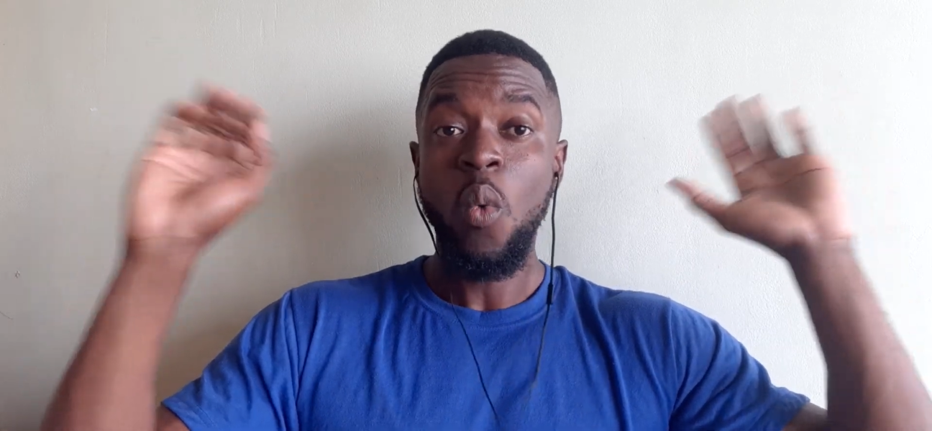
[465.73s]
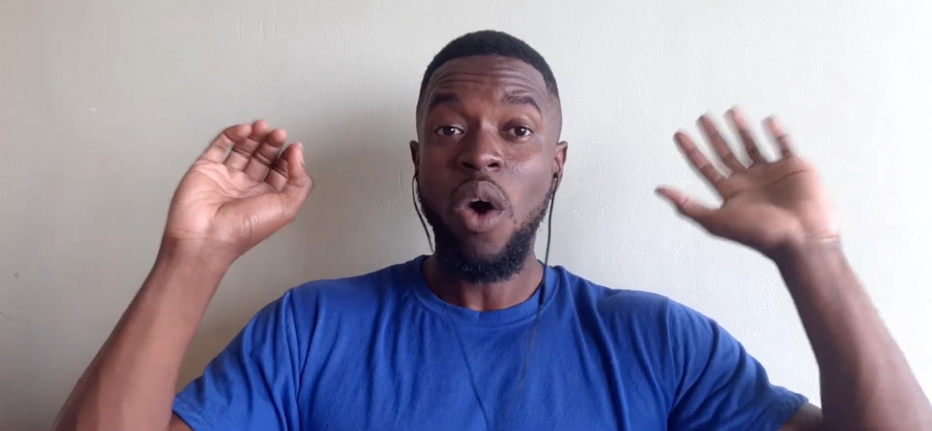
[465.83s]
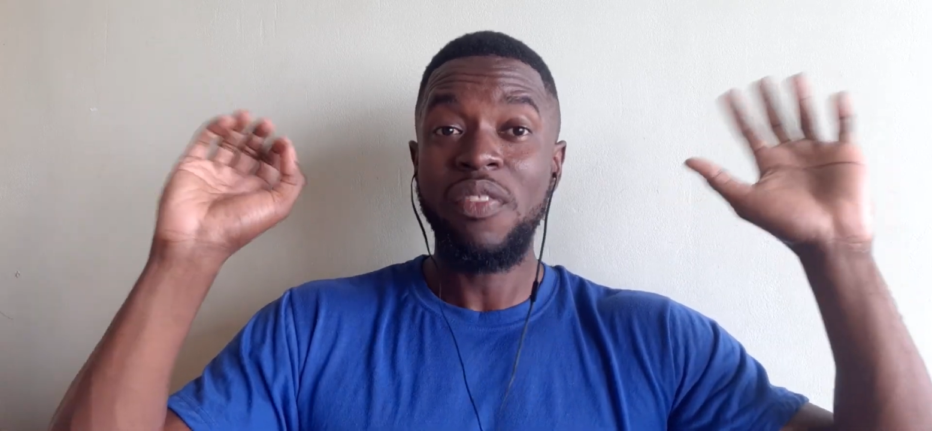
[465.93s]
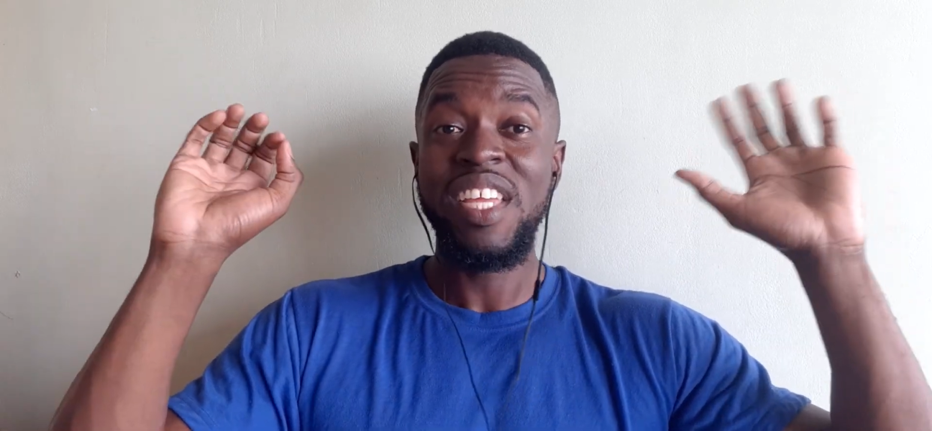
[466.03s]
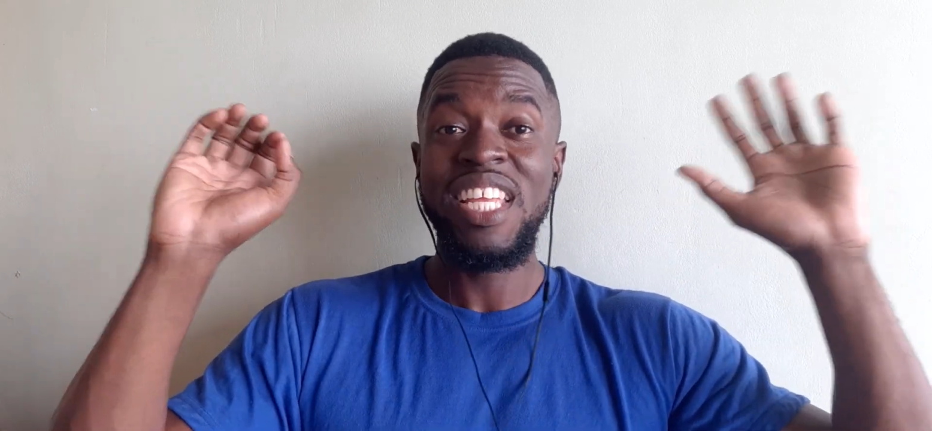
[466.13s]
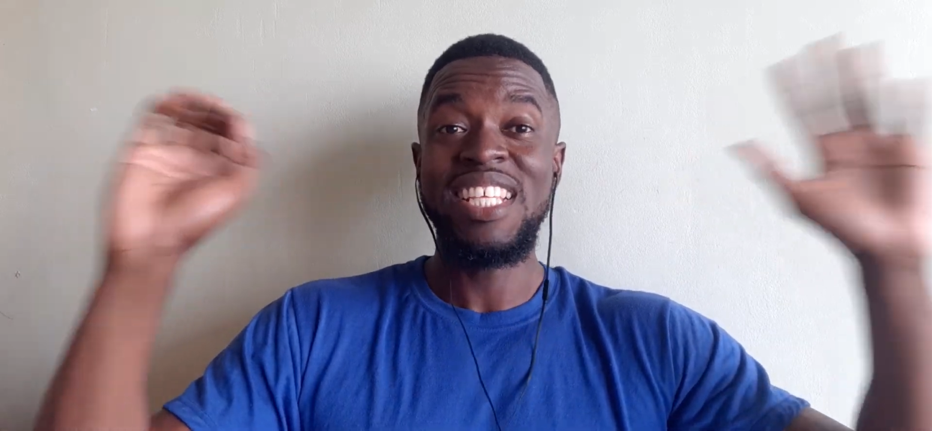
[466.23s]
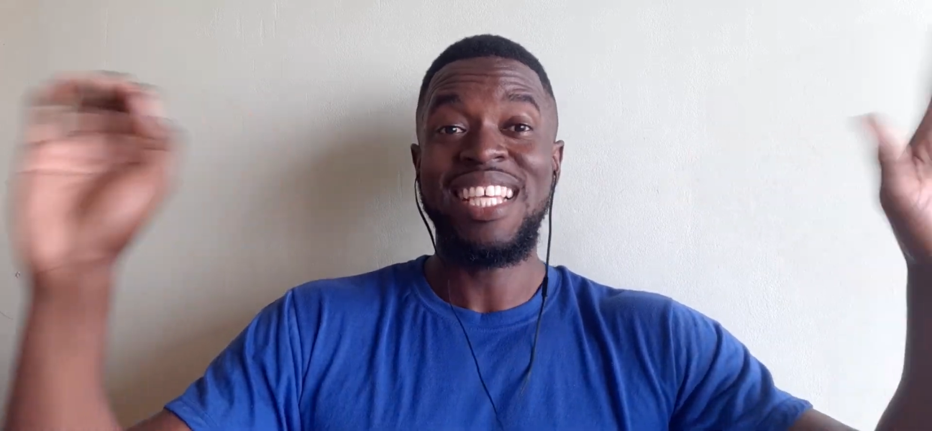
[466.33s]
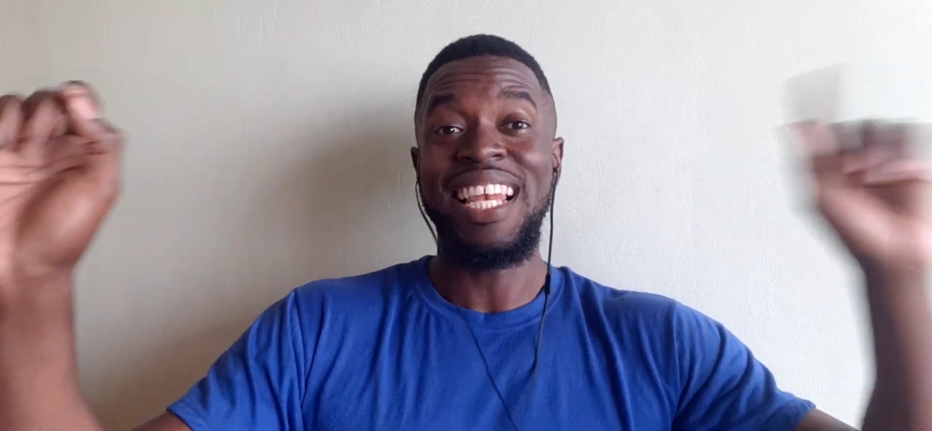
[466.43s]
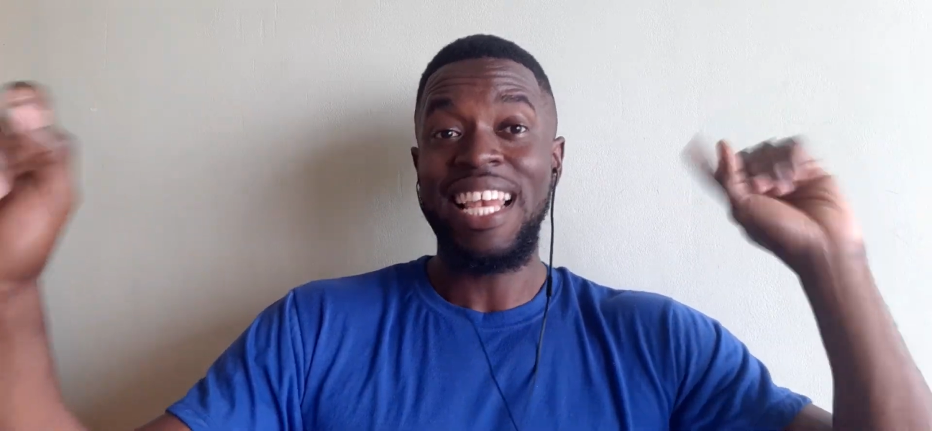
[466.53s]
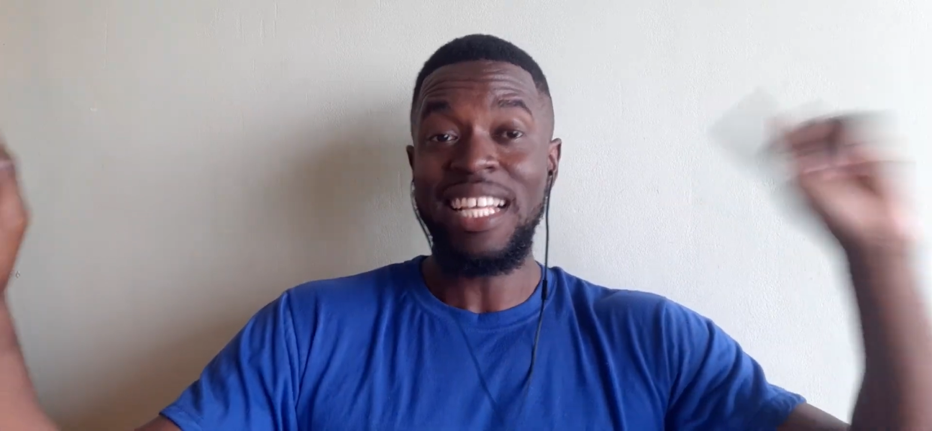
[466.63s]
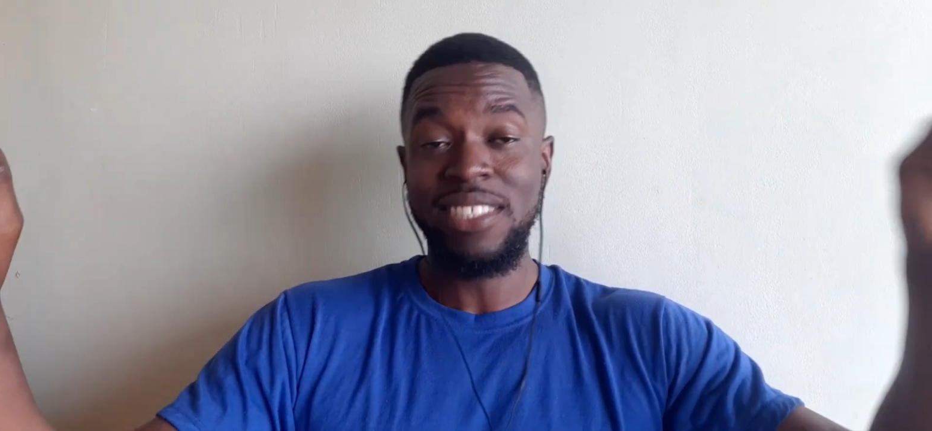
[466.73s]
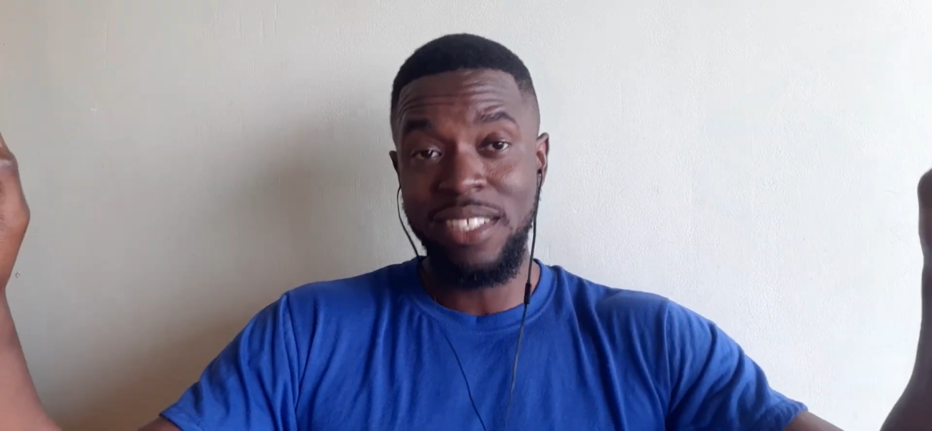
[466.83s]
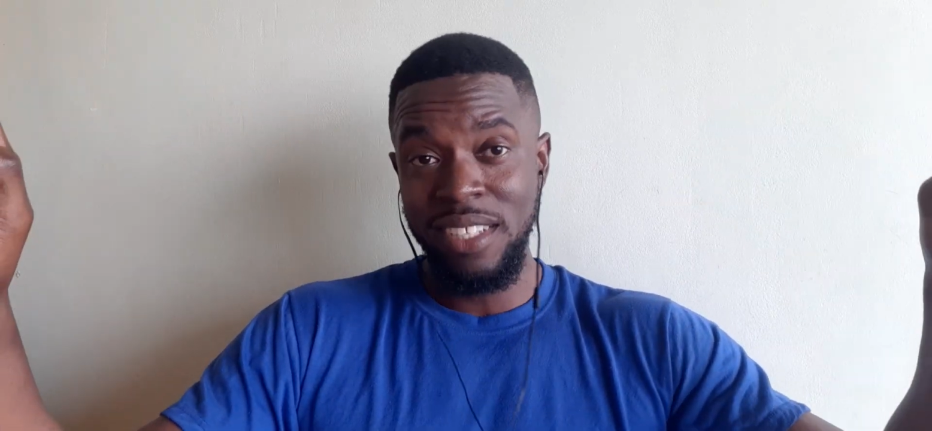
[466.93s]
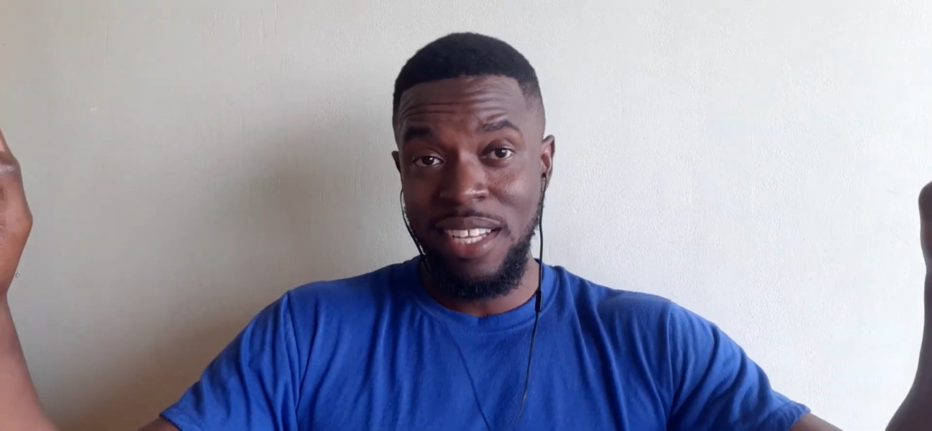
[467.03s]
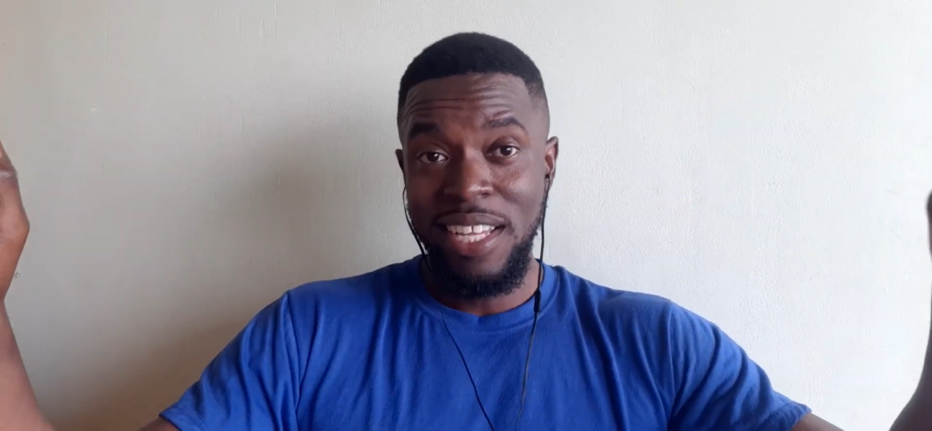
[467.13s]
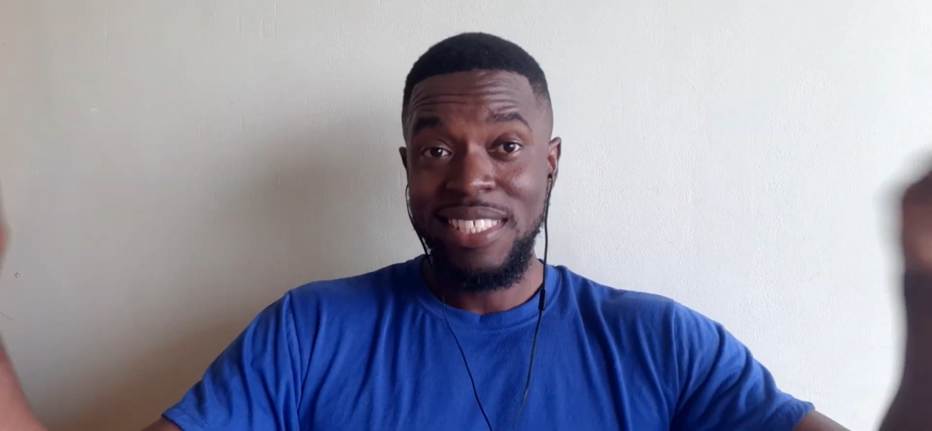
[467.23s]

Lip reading: What they need is a letter